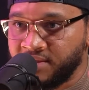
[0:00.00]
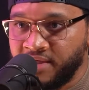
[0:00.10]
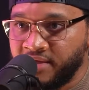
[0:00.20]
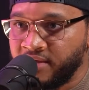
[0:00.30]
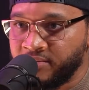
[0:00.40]

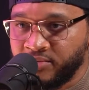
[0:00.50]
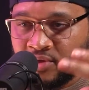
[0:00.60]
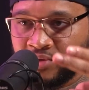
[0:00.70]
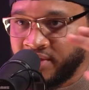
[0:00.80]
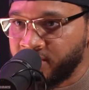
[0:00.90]
there.
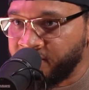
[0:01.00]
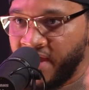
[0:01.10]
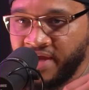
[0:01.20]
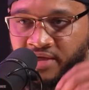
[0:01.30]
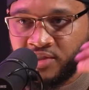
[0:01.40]
No, the
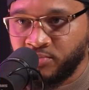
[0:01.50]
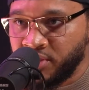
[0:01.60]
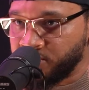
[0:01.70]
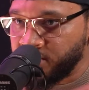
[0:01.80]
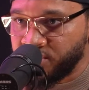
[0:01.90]
value is
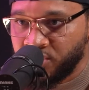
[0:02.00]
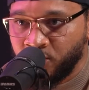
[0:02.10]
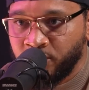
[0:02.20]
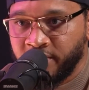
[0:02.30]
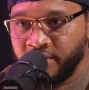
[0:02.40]
much
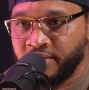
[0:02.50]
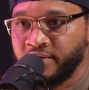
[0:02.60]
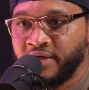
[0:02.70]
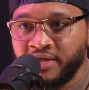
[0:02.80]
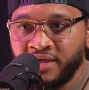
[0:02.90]
lower here,
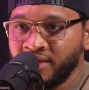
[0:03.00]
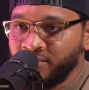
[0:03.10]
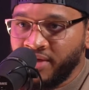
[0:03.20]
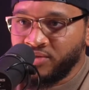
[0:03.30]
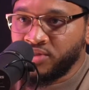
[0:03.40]
and
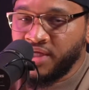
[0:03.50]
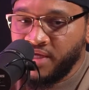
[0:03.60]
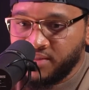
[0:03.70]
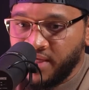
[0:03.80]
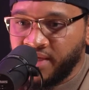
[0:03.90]
man, you
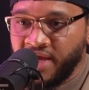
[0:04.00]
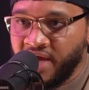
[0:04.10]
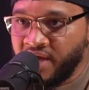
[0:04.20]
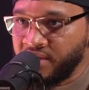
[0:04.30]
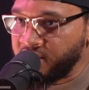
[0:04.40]
changed that
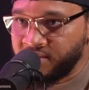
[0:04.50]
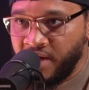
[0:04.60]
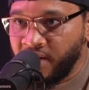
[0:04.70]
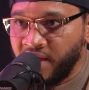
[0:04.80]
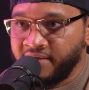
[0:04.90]
guy
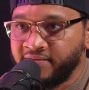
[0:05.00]
entire life.